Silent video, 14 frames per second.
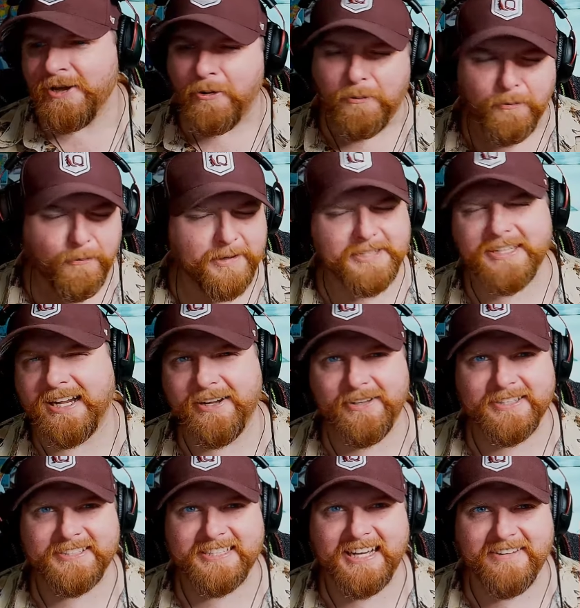What the hell
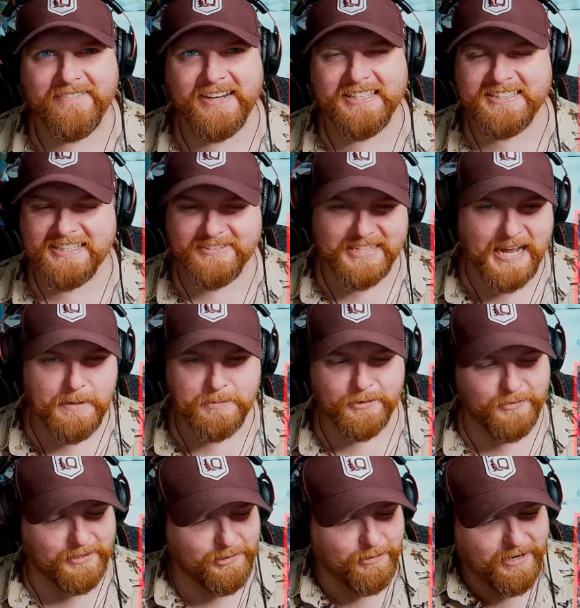is that, right? Sounds
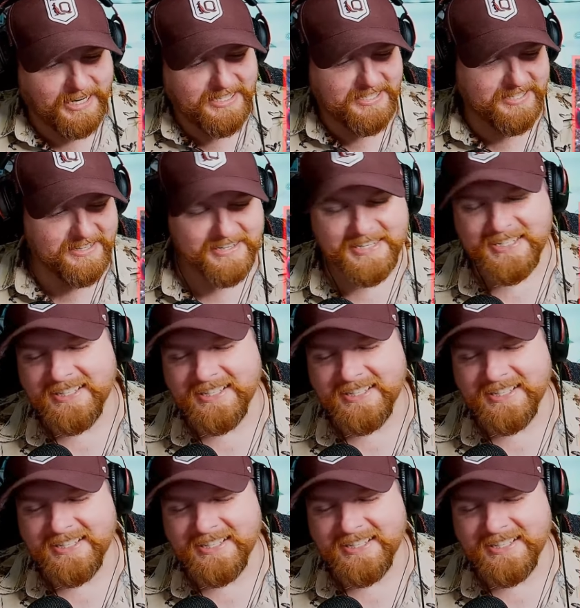absolutely crazy.